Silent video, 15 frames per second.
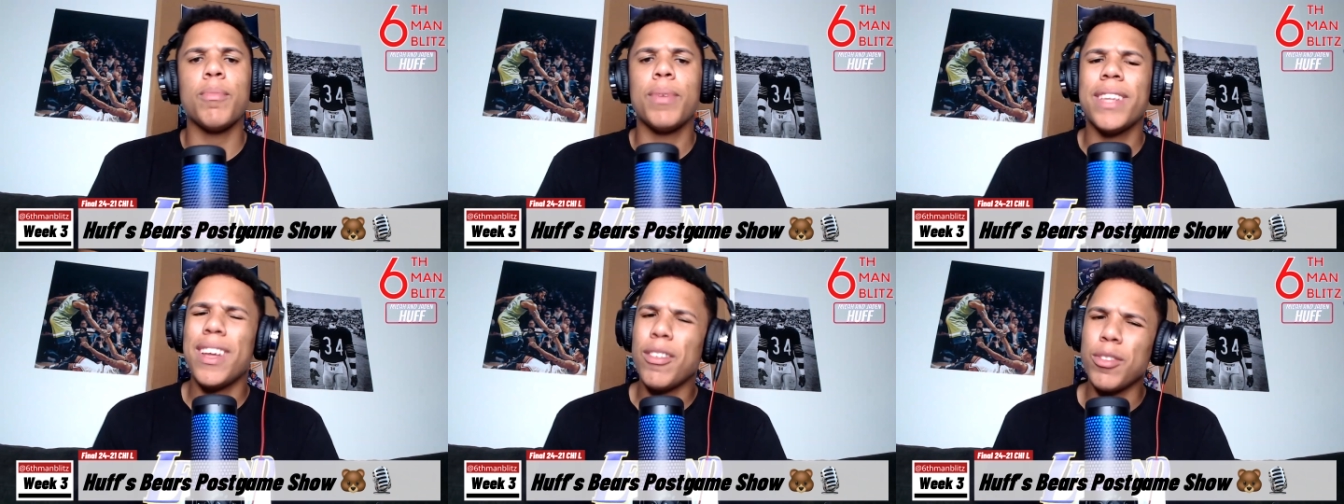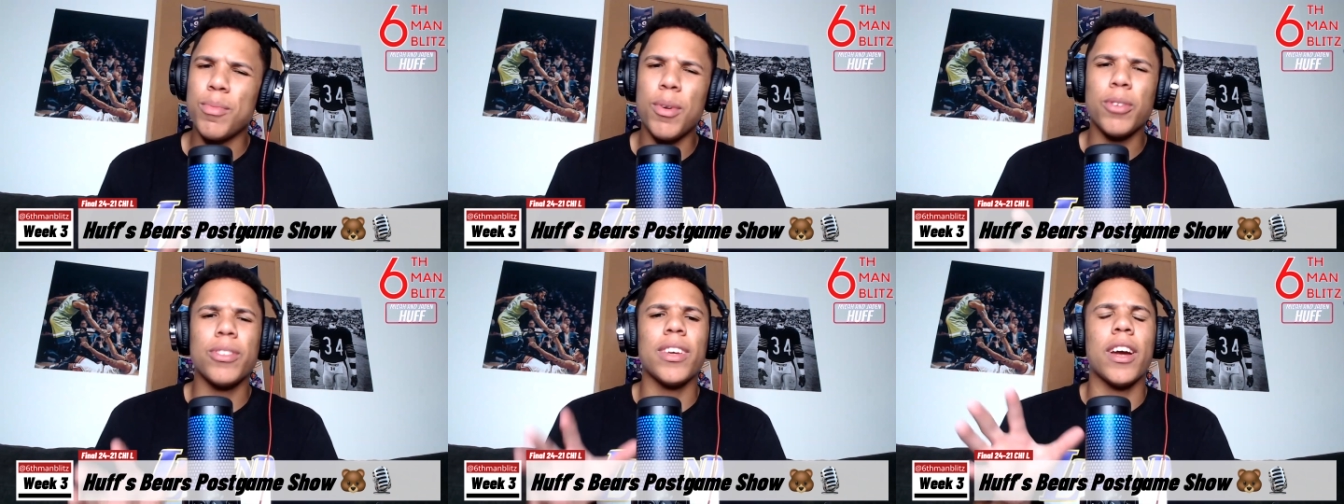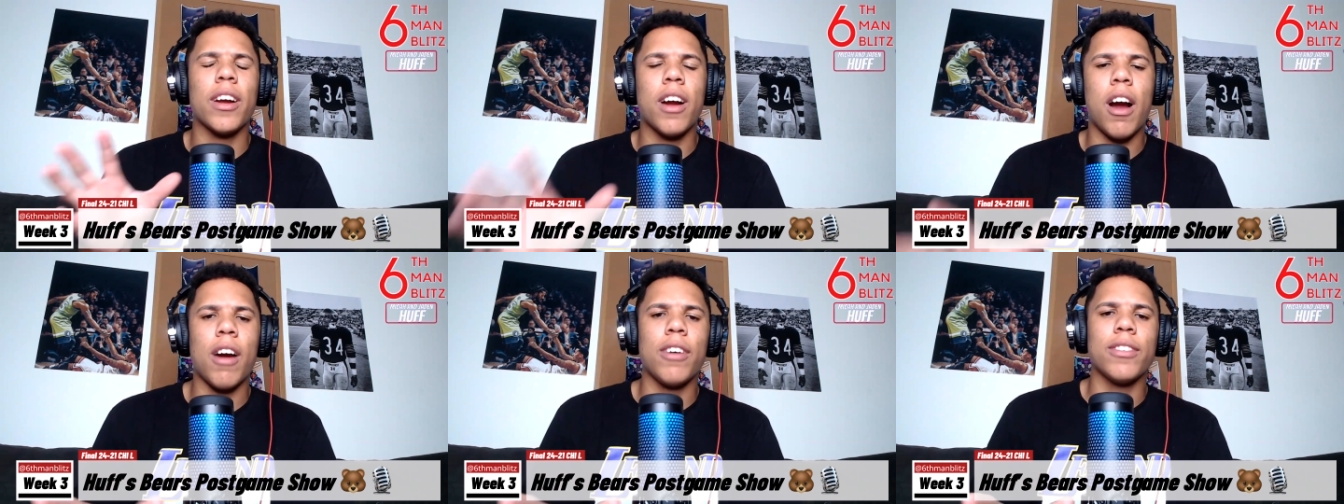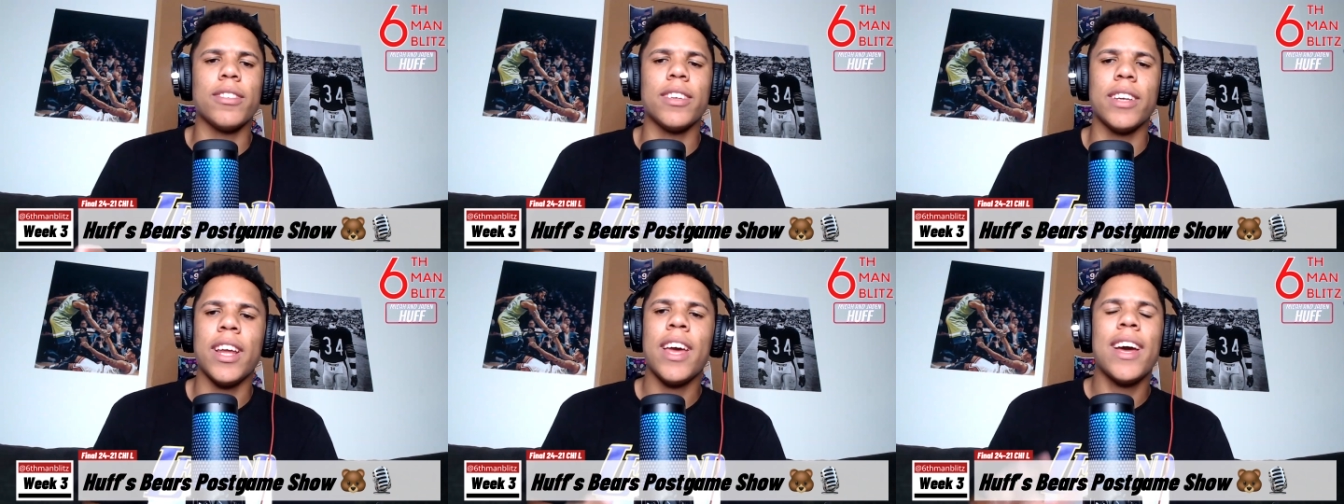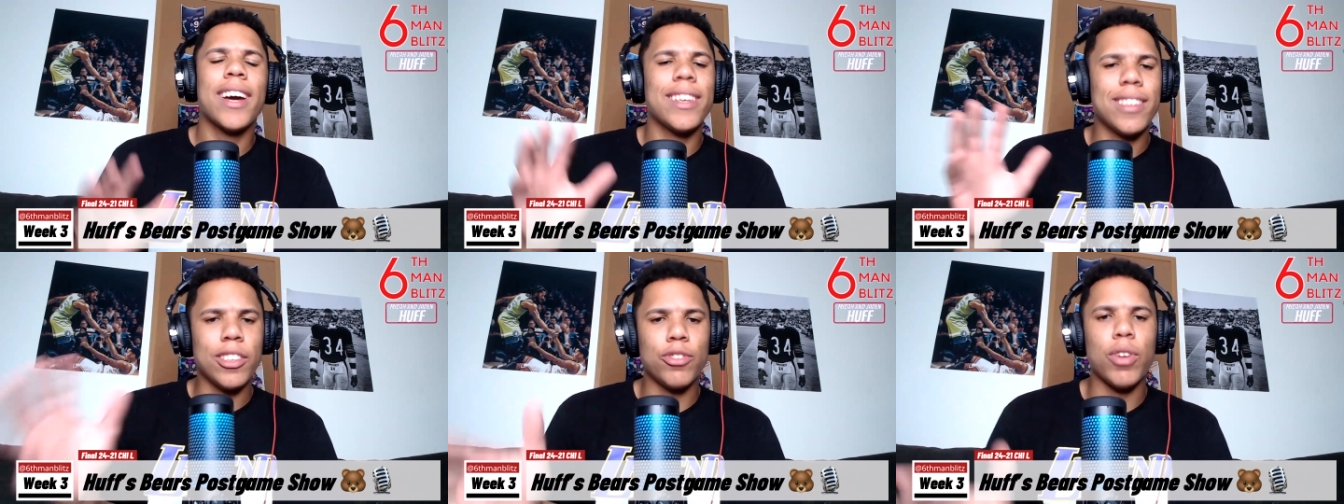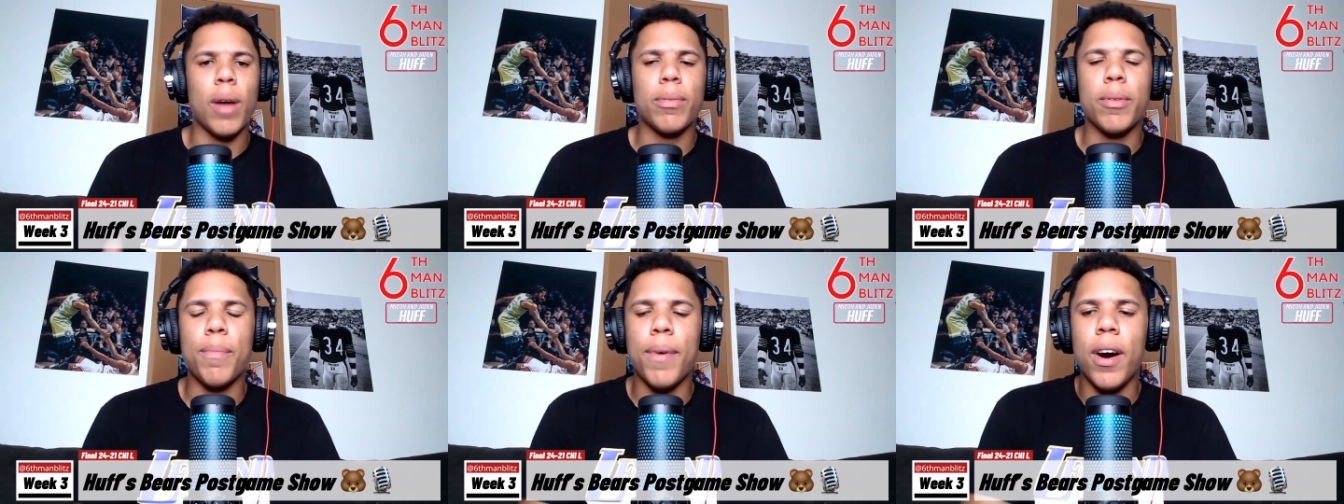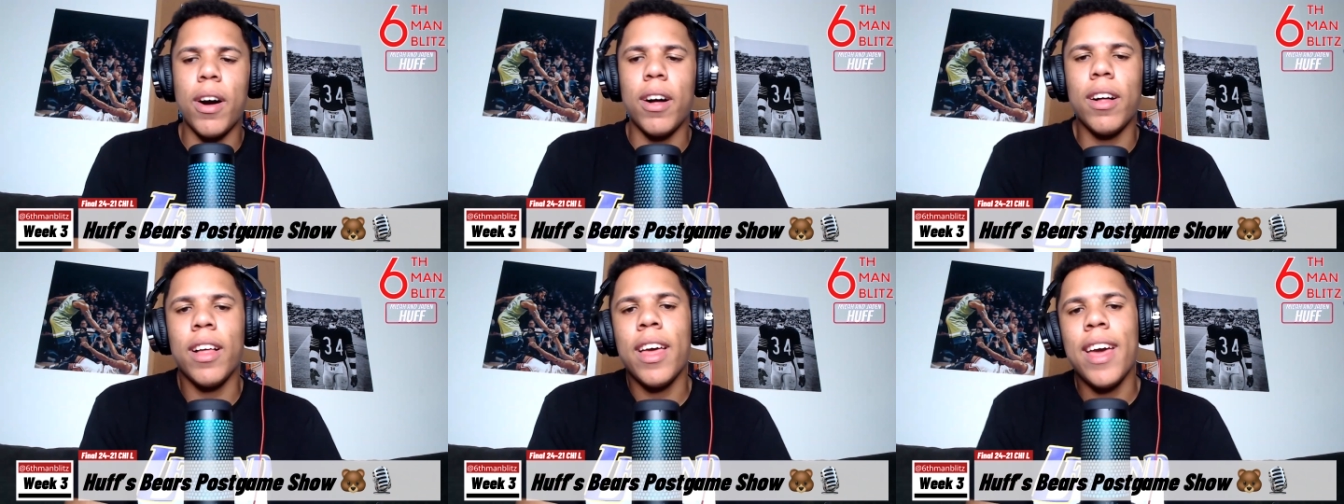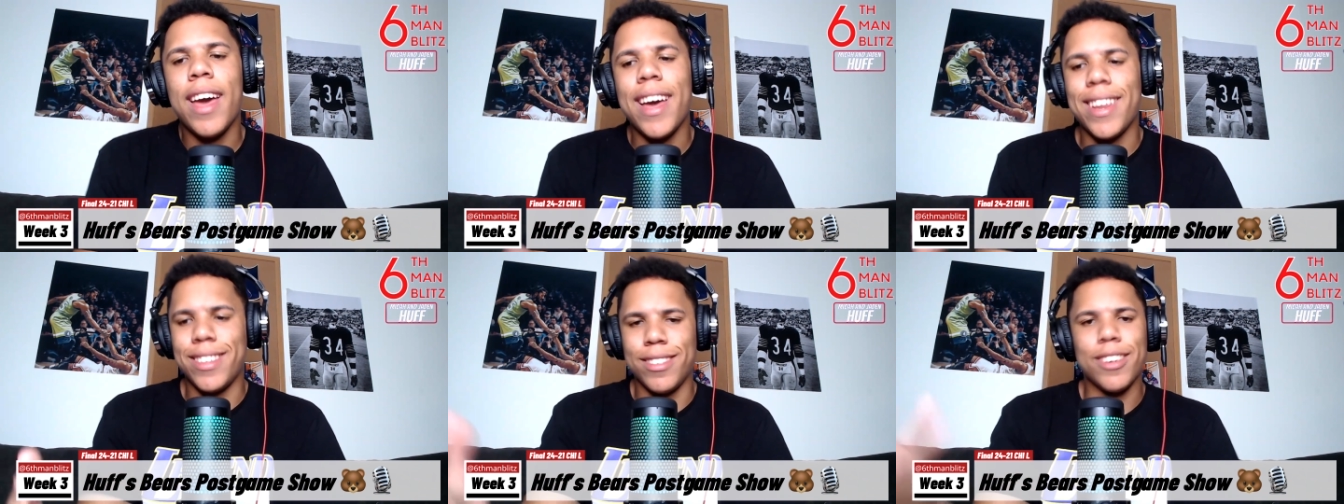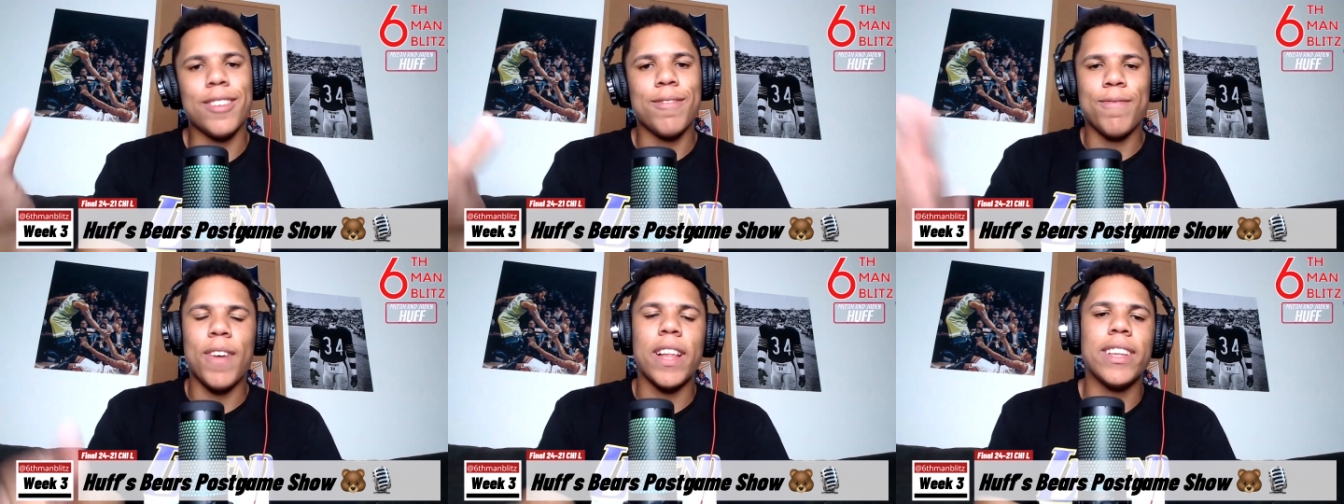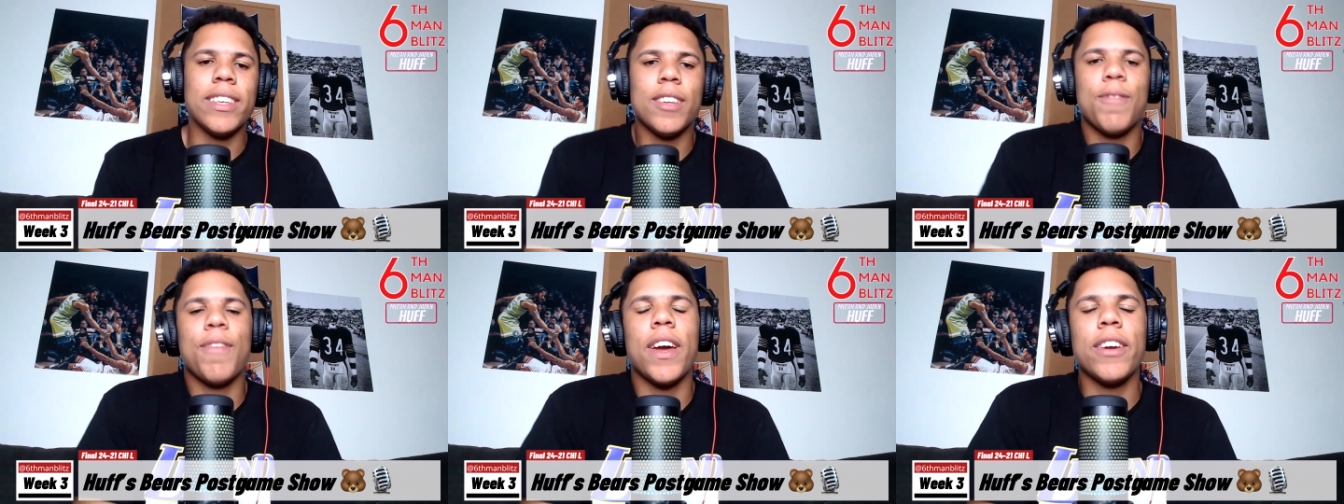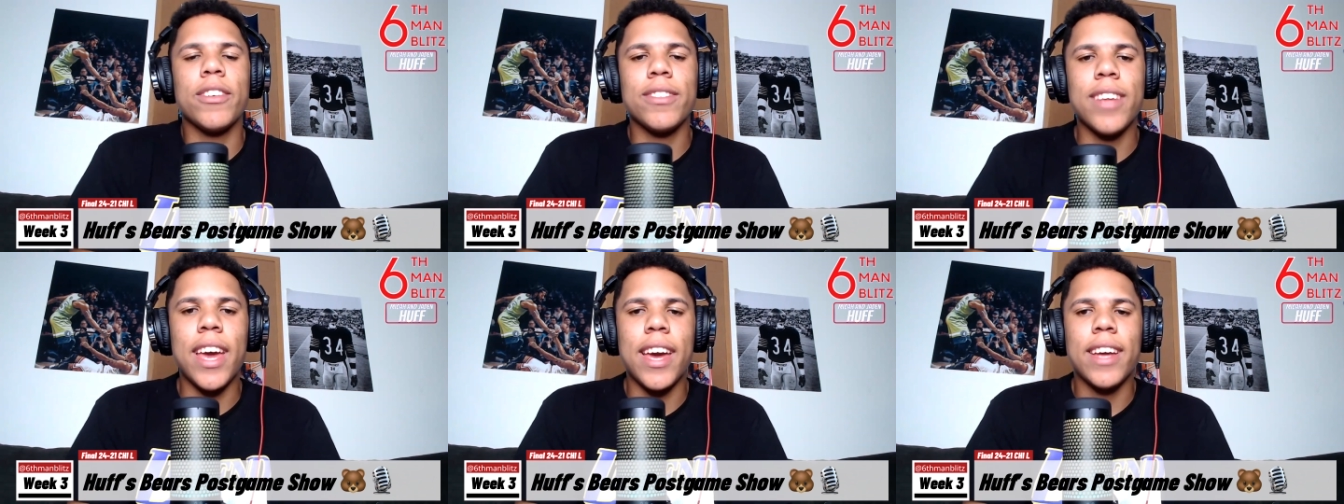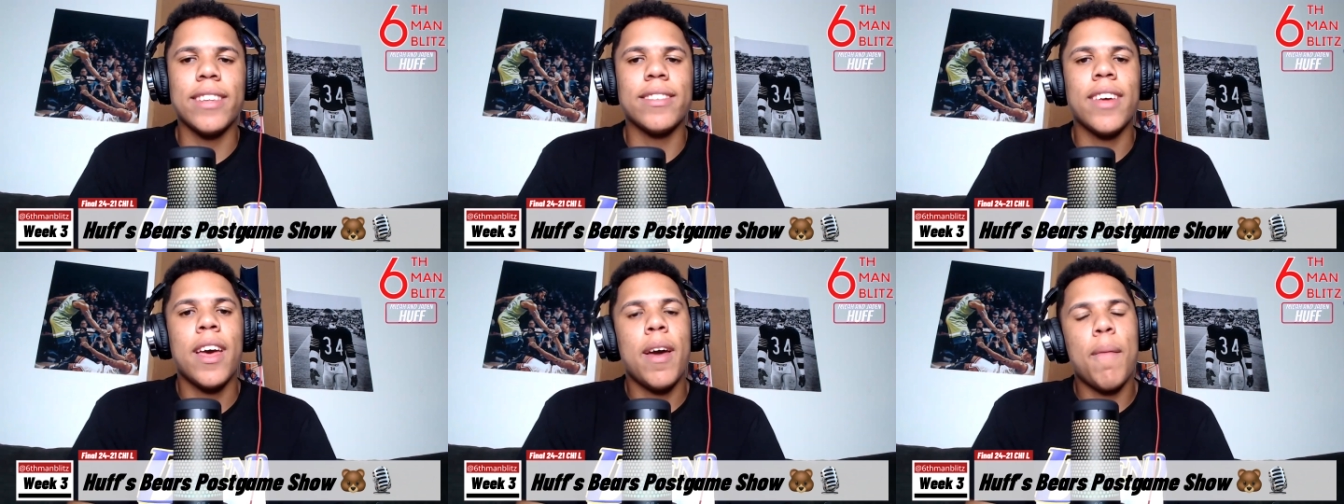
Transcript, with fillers: but that was mostly on Carlson because he dropped the ball and, you know, fell in defenders' hands.